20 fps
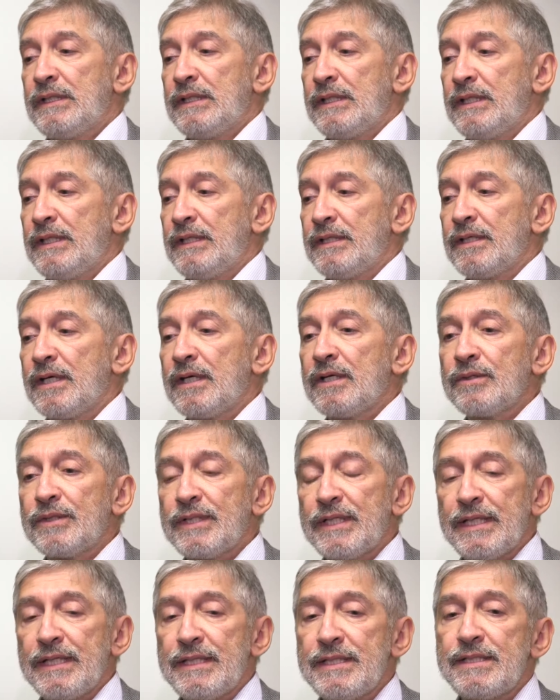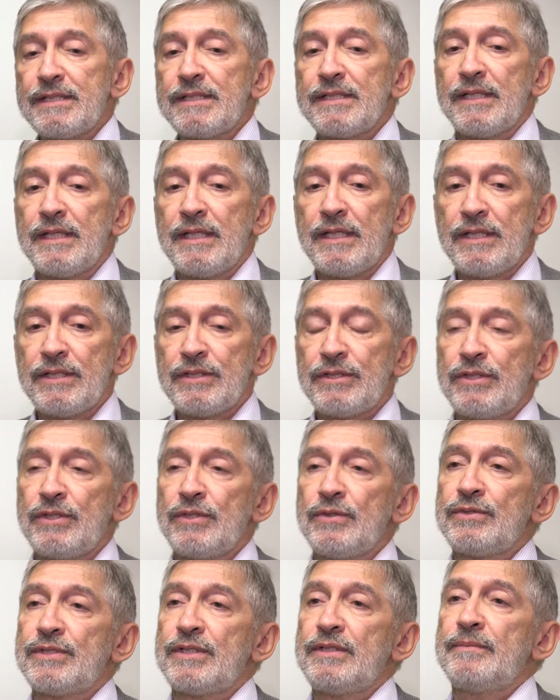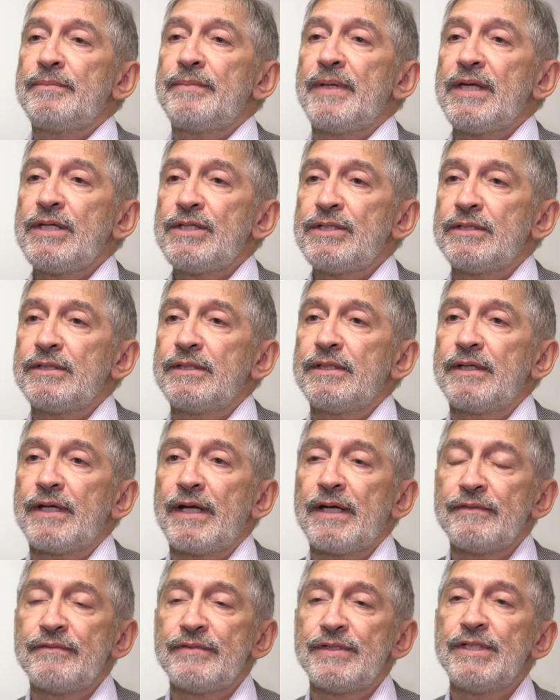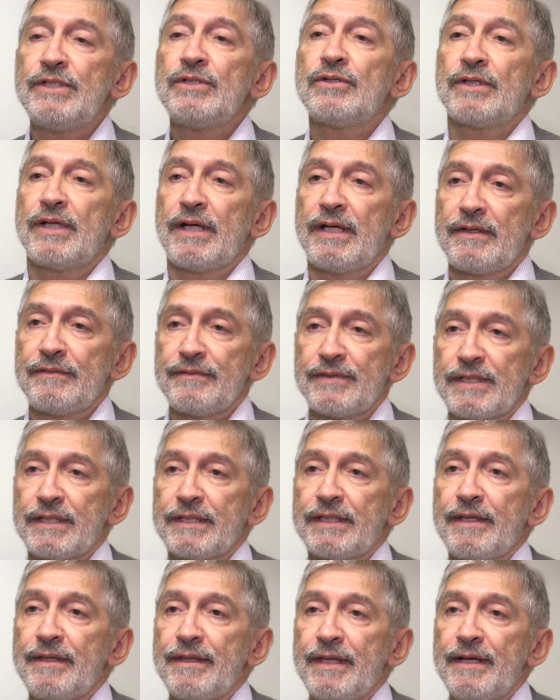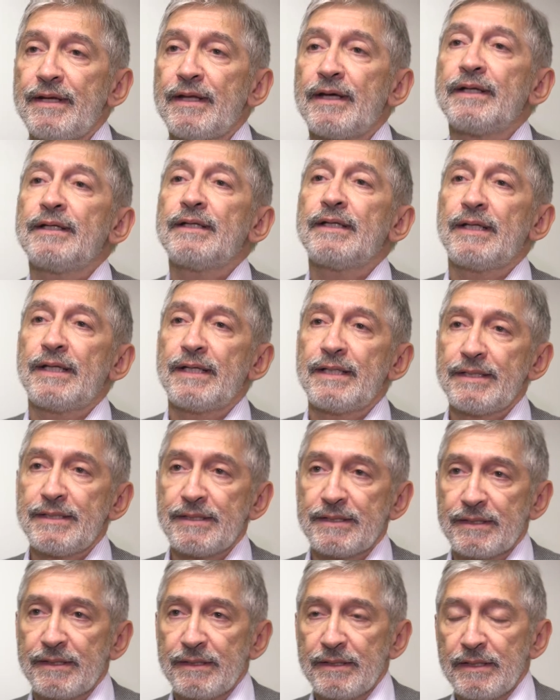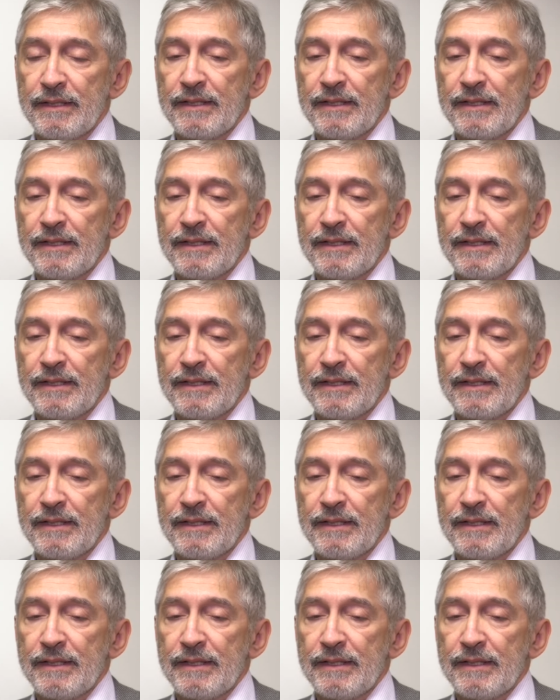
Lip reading: in our case is using patient-derived xenografts that are then analyzed,